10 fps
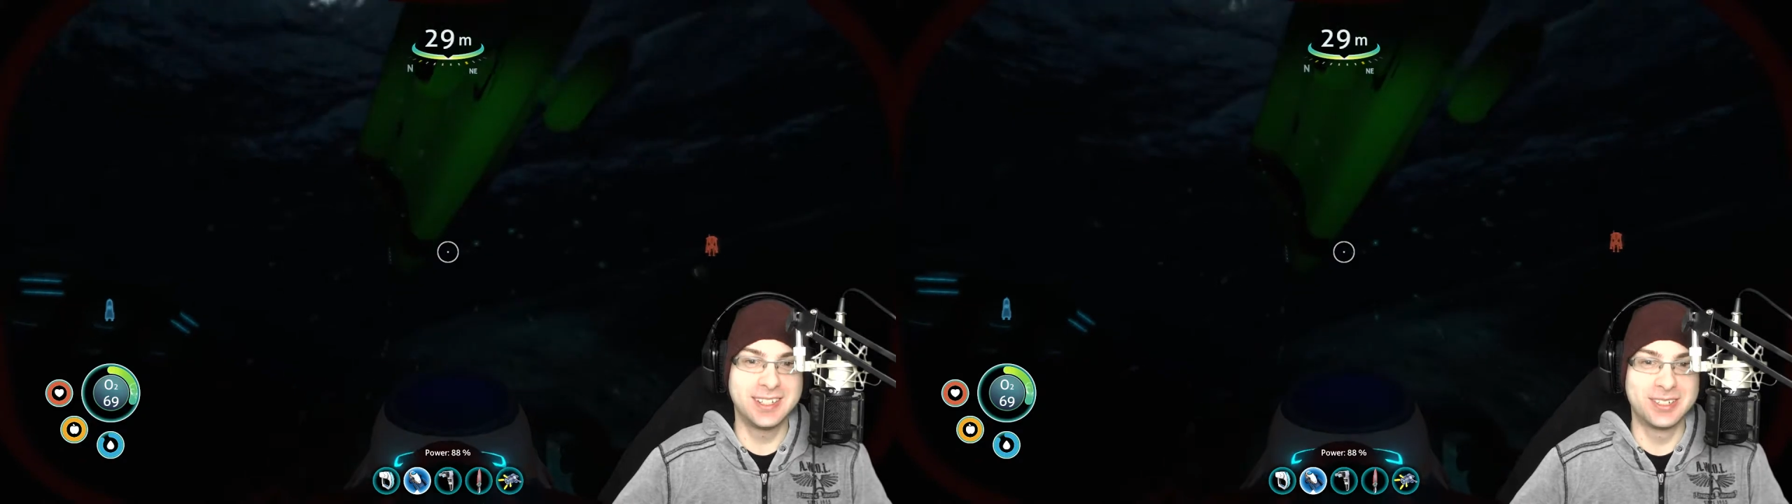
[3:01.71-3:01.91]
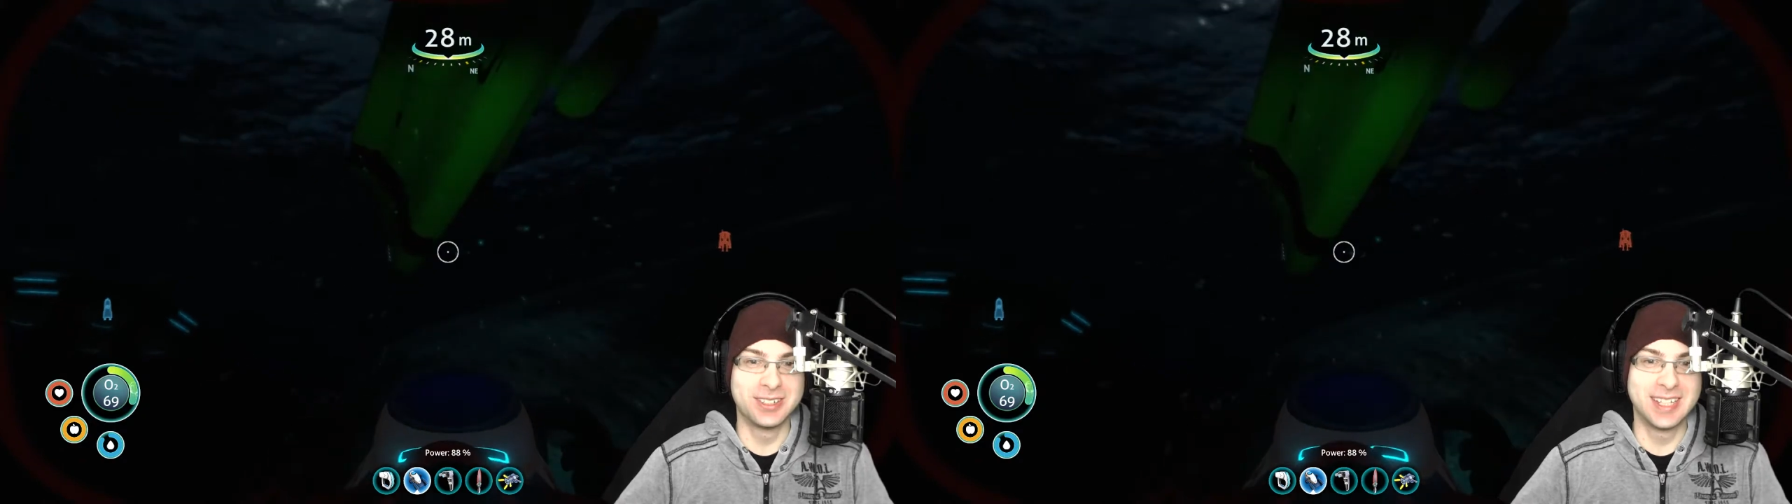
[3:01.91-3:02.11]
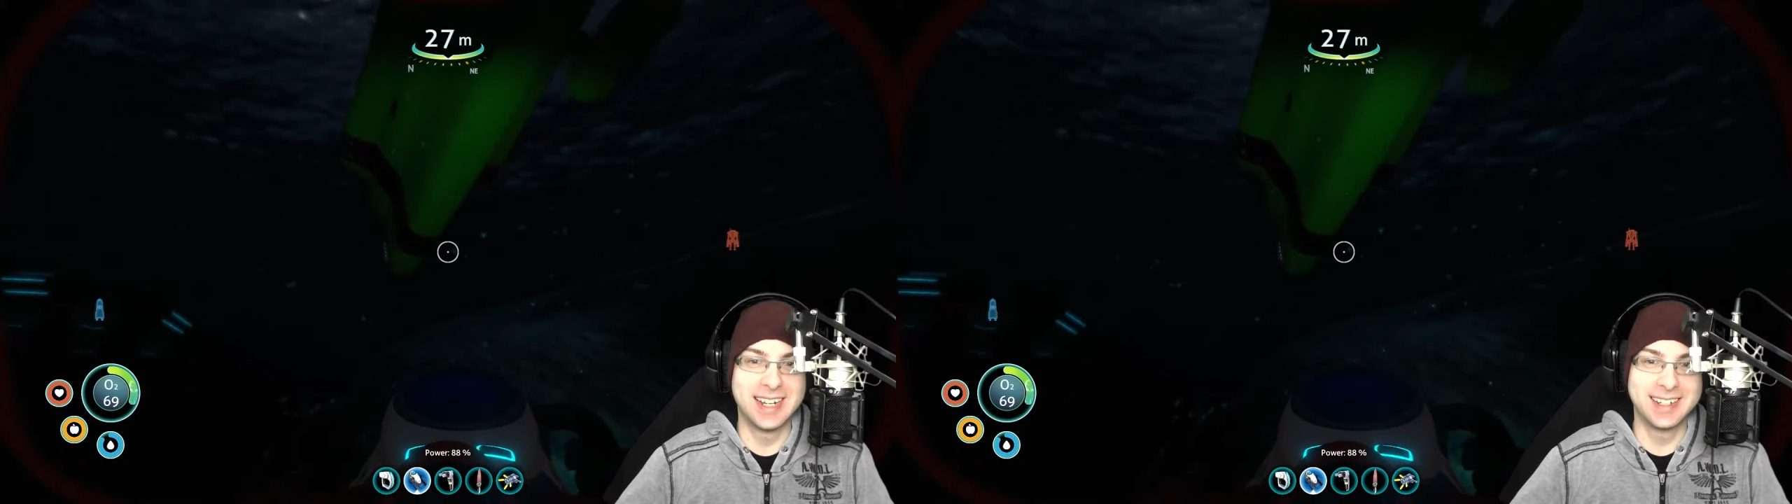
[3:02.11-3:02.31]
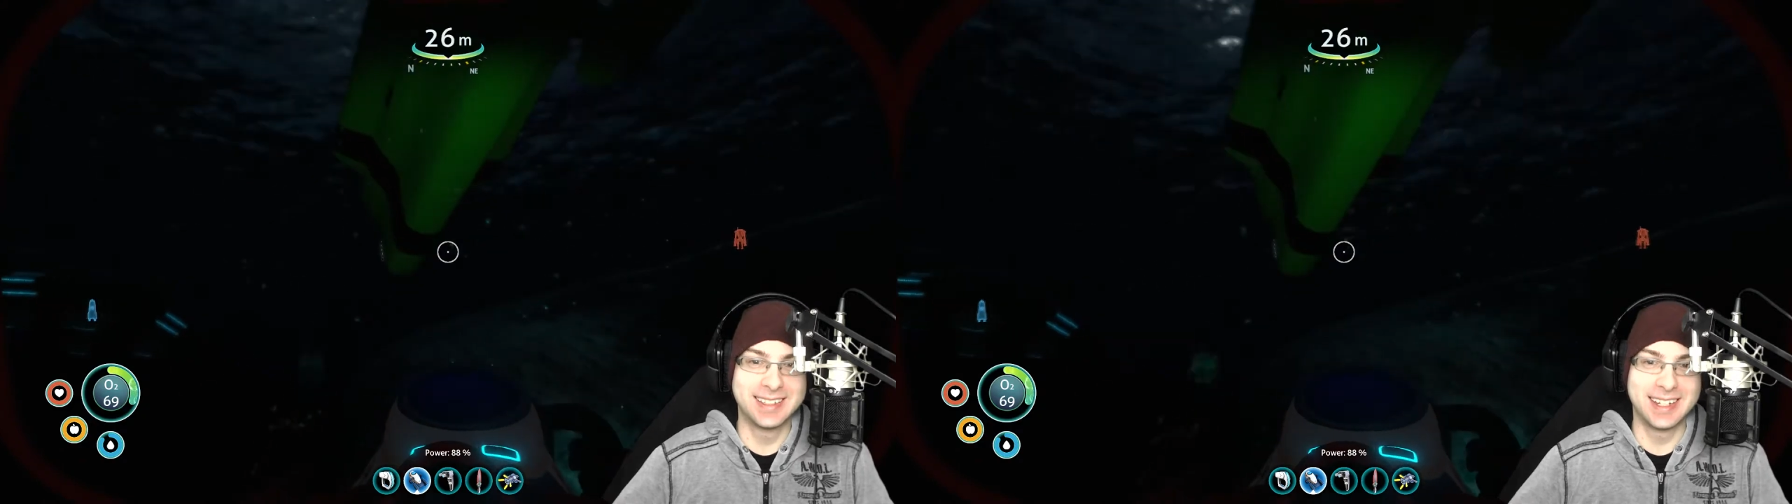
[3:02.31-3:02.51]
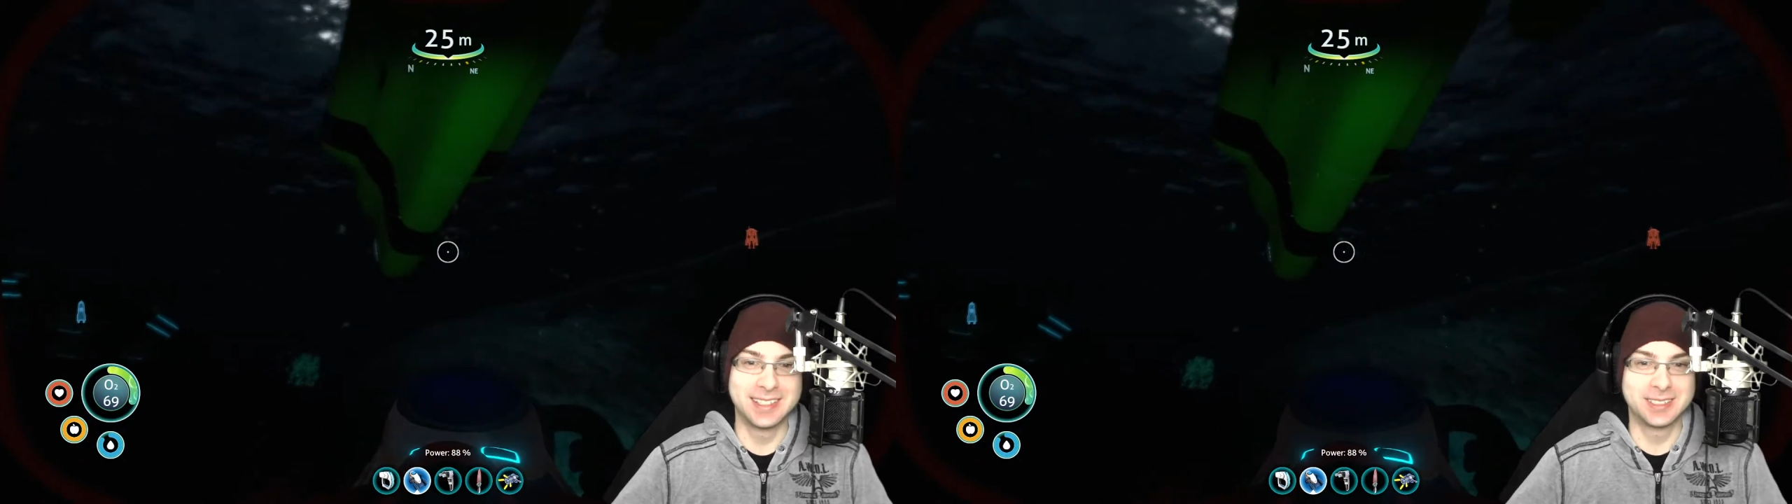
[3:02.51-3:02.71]
I don't like
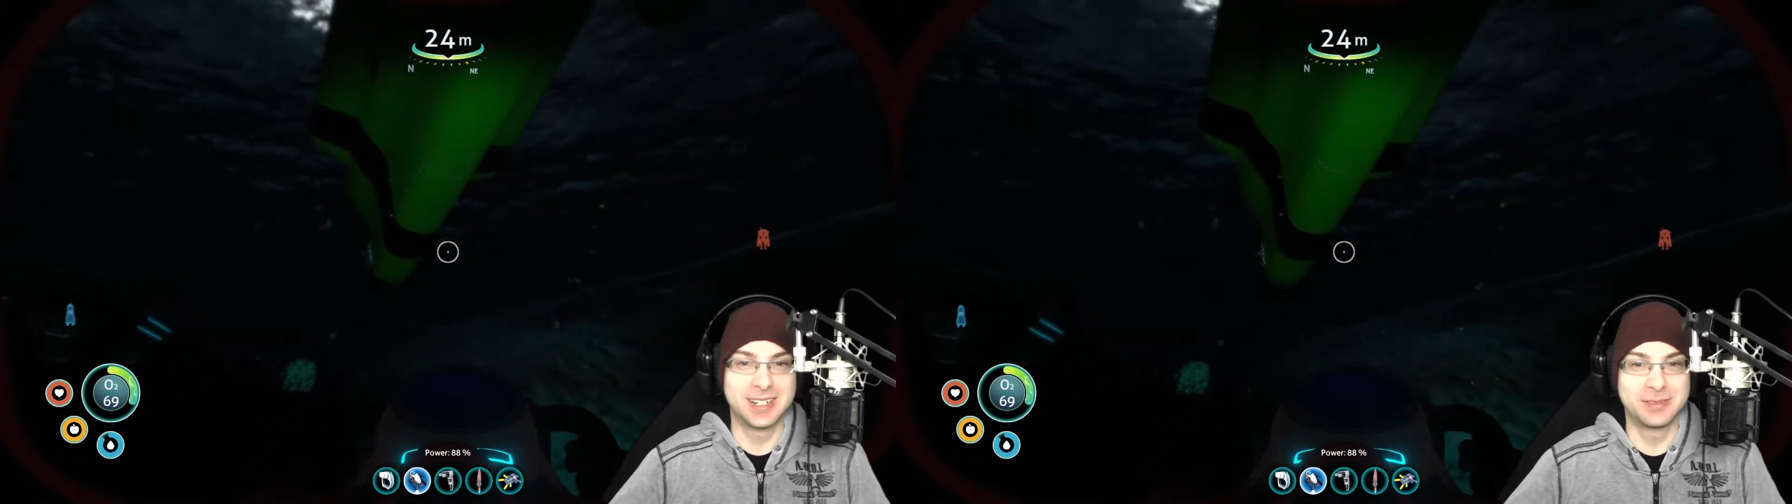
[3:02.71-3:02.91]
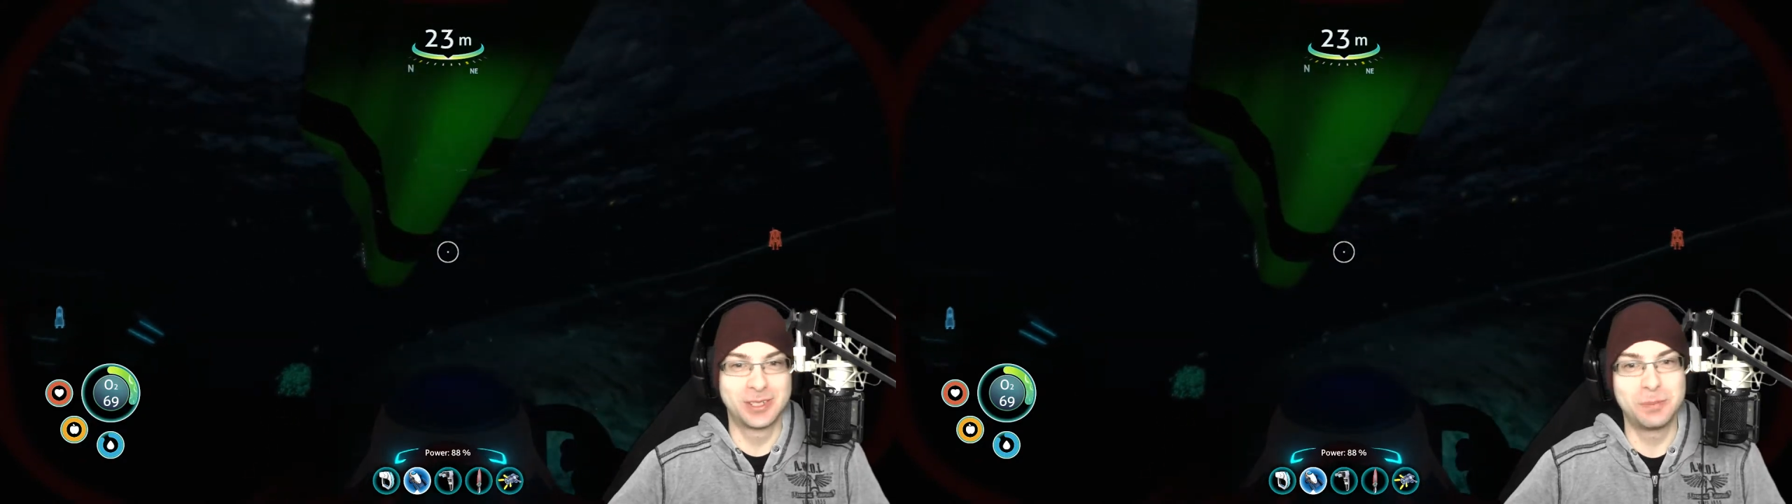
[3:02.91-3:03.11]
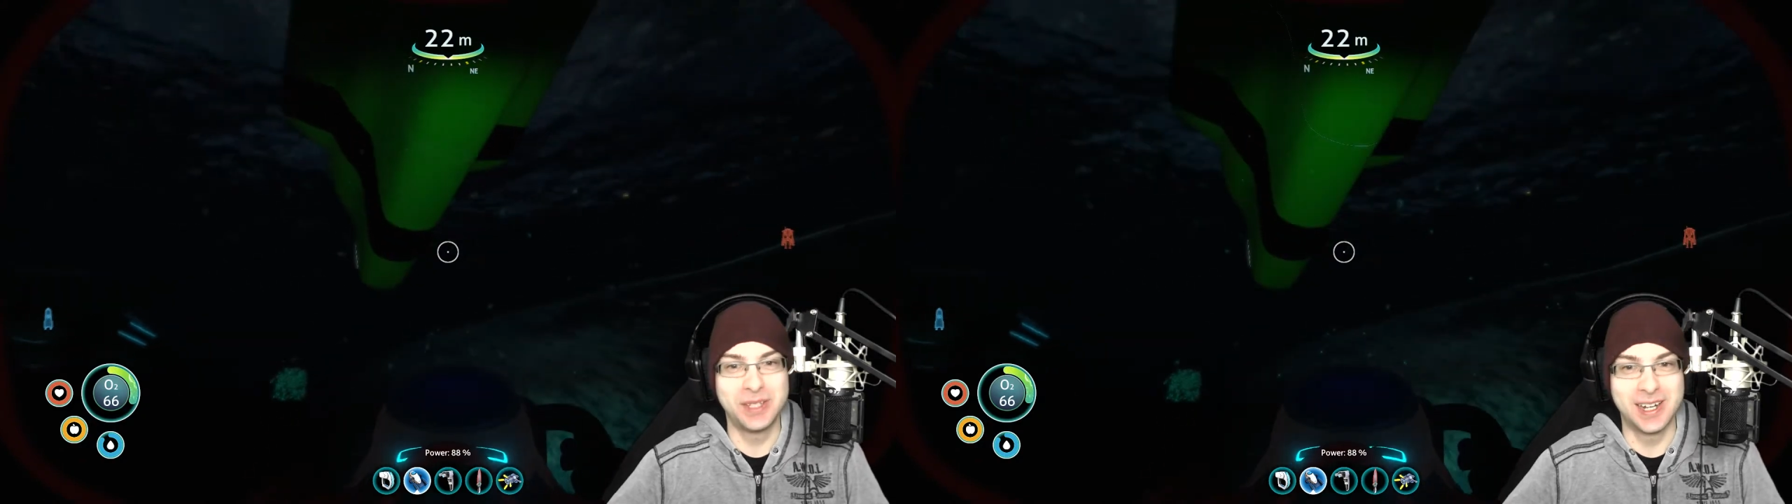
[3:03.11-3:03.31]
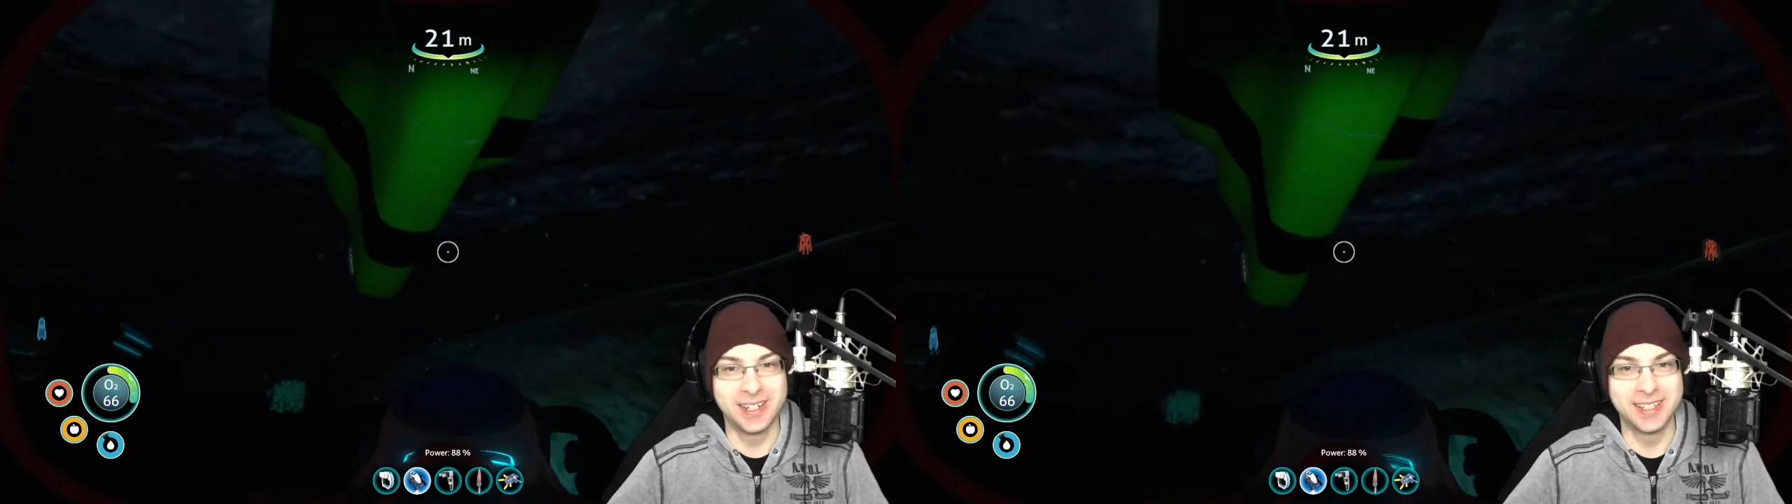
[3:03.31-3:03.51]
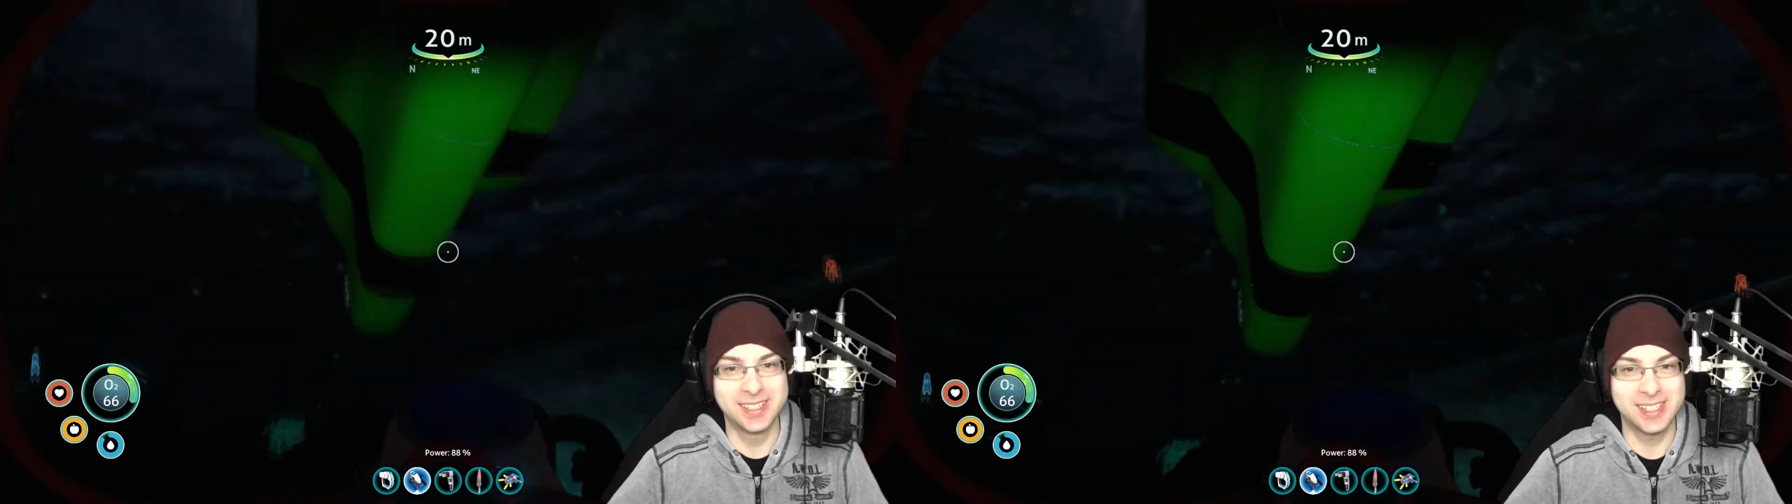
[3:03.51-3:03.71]
that, to be
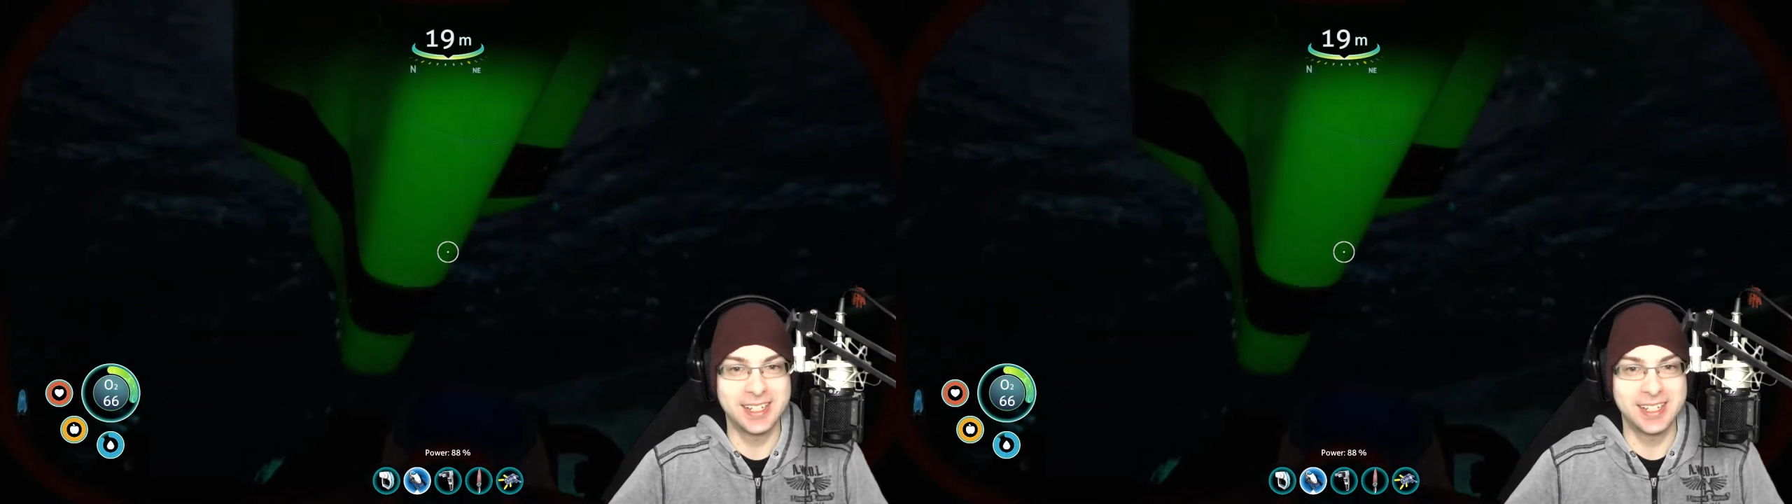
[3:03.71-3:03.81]
honest.